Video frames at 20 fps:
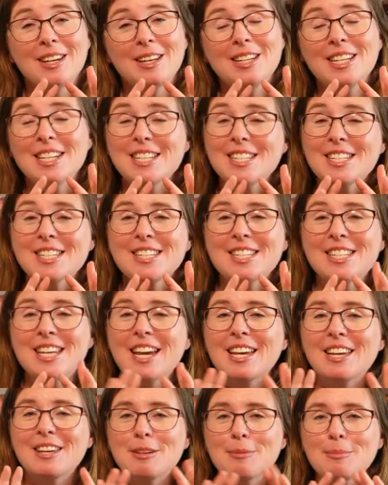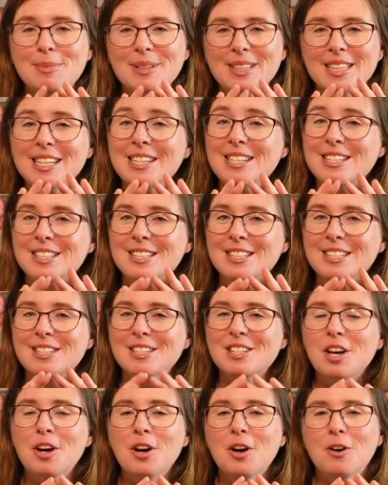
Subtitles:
knitted and completed